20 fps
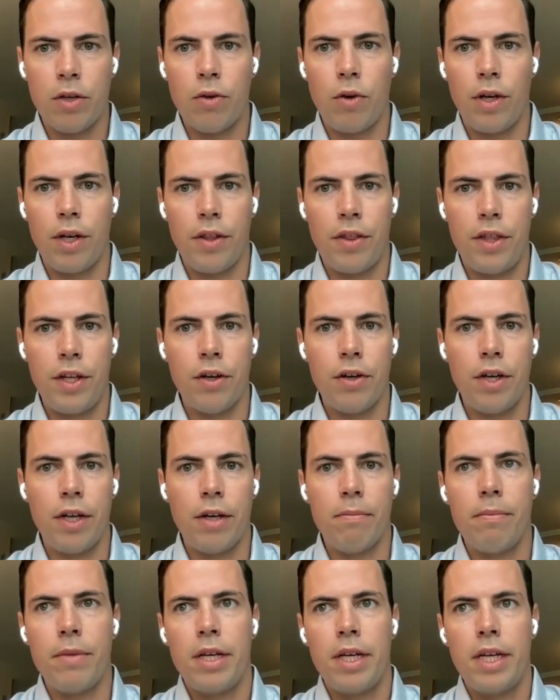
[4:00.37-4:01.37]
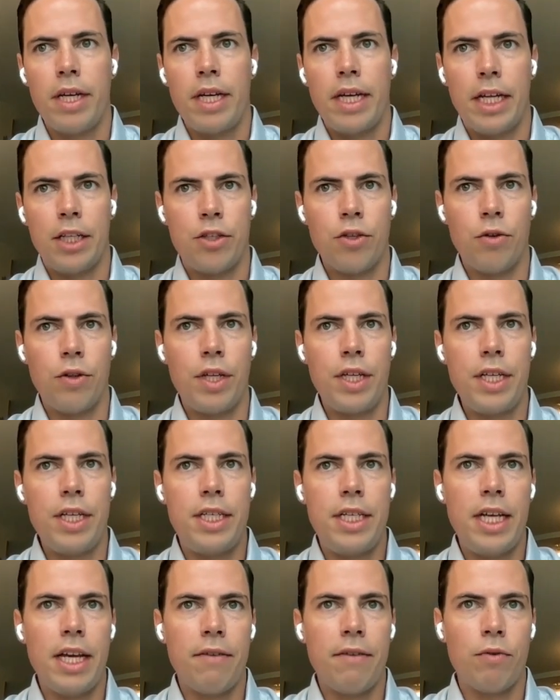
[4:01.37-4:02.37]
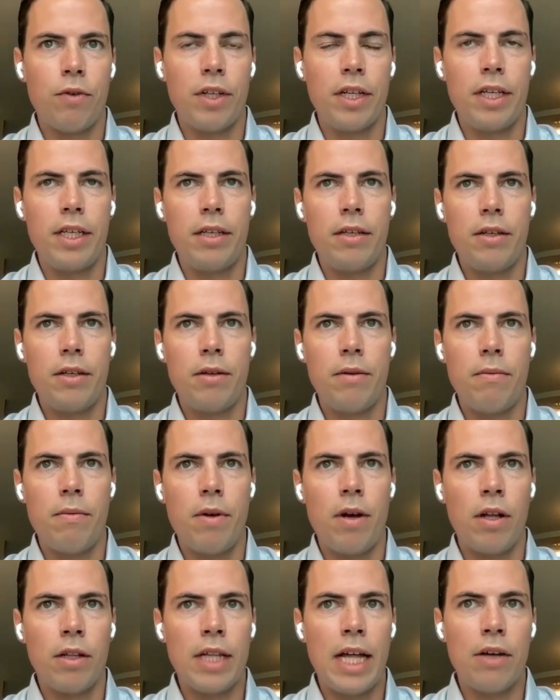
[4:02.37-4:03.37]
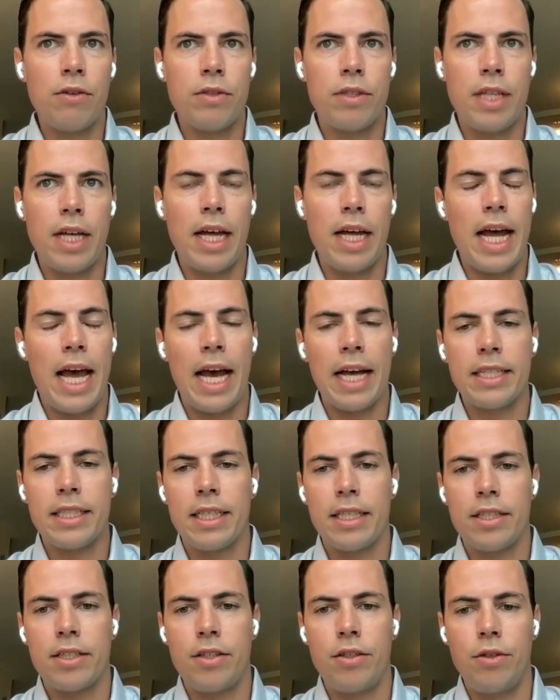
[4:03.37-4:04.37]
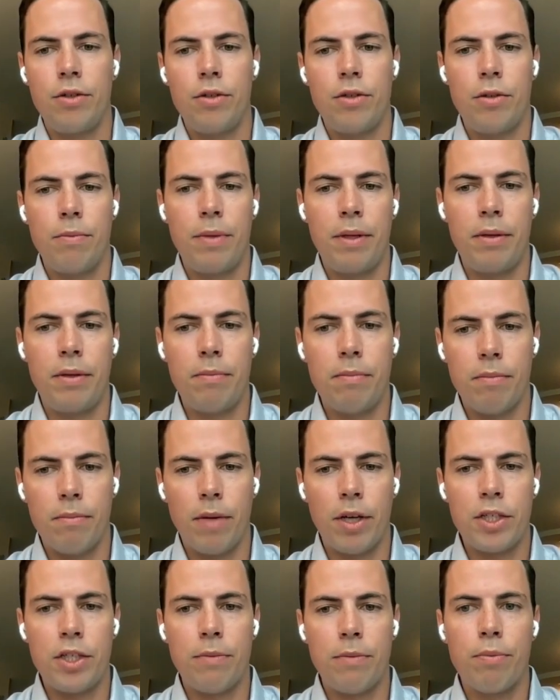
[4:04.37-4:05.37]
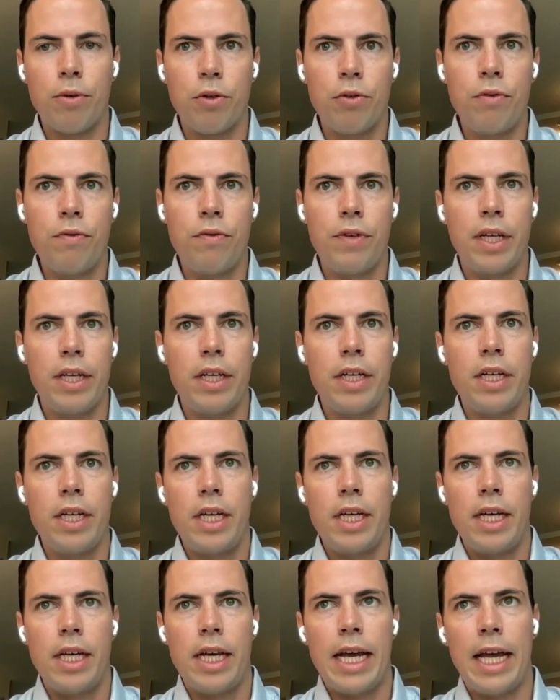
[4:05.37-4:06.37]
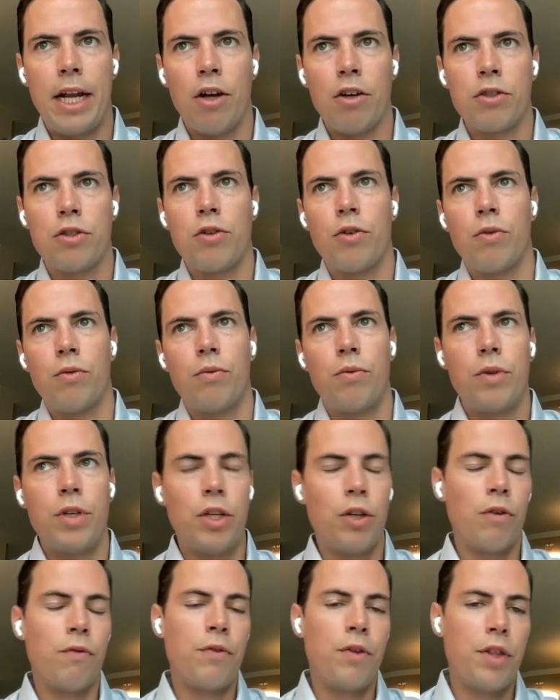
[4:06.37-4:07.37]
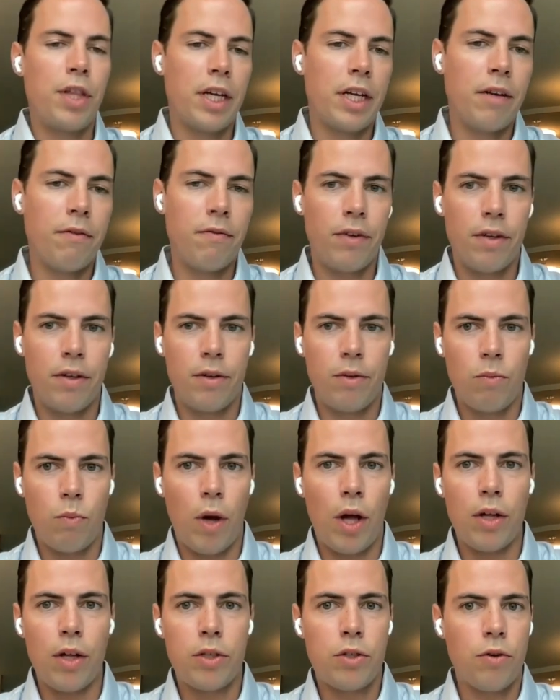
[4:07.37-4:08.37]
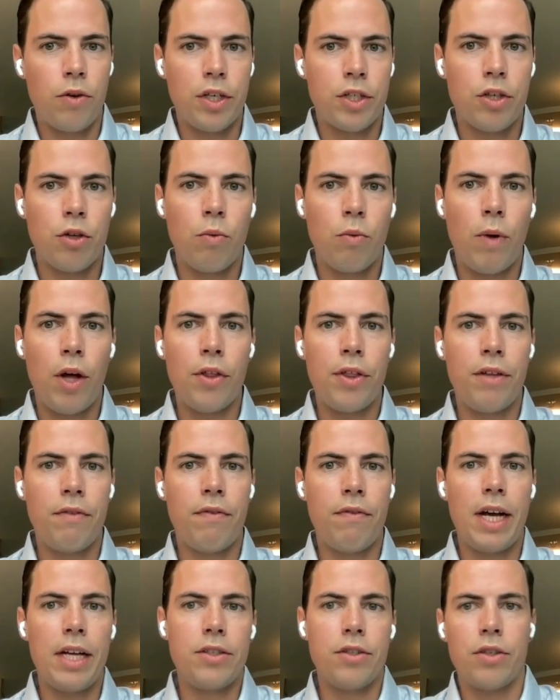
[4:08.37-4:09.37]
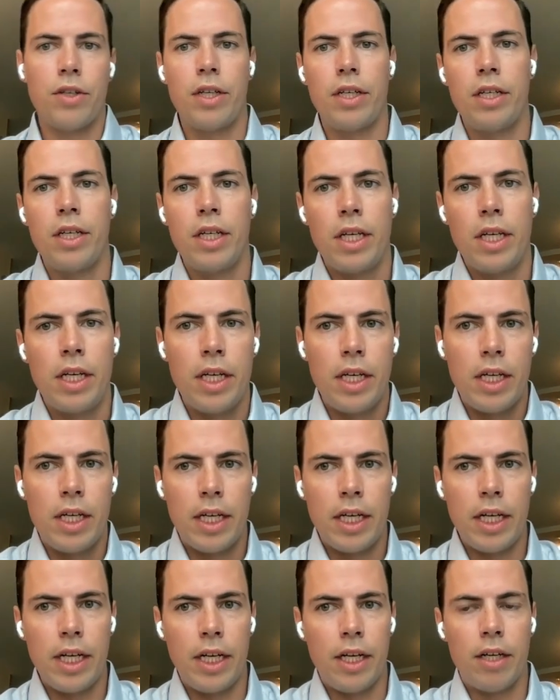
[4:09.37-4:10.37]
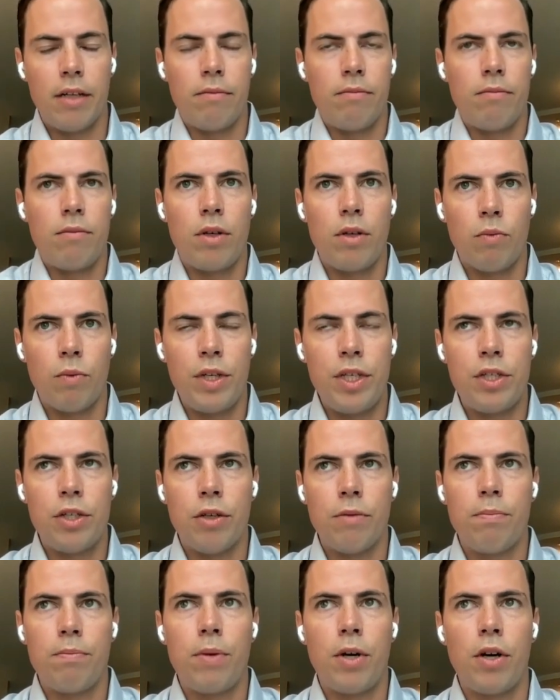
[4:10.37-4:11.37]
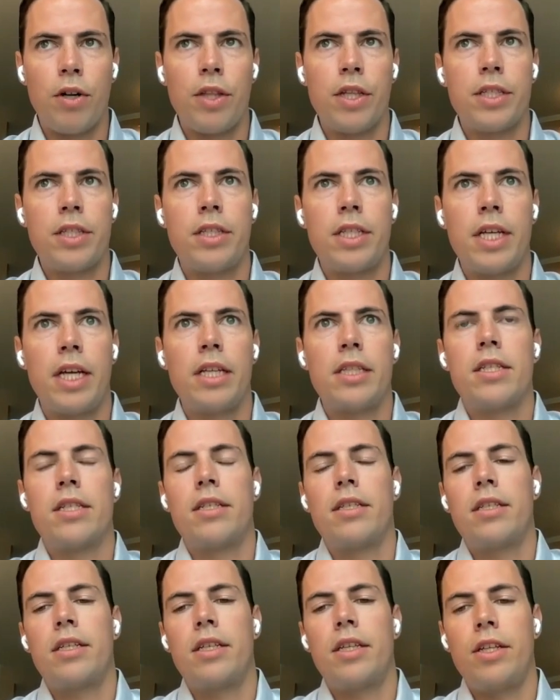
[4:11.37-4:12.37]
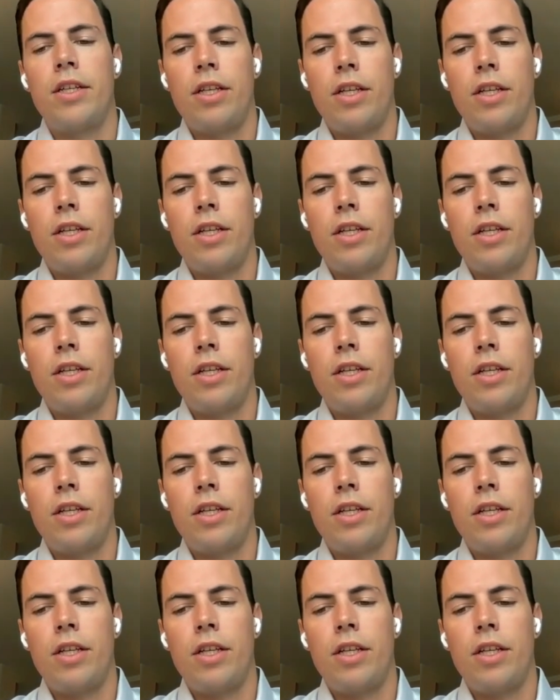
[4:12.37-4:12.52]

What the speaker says: Bitcoin, Ethereum. And so the ETF really allows that access to be much improved. And also, you know, if you think of a traditional wealth advisor in a regional part of the States,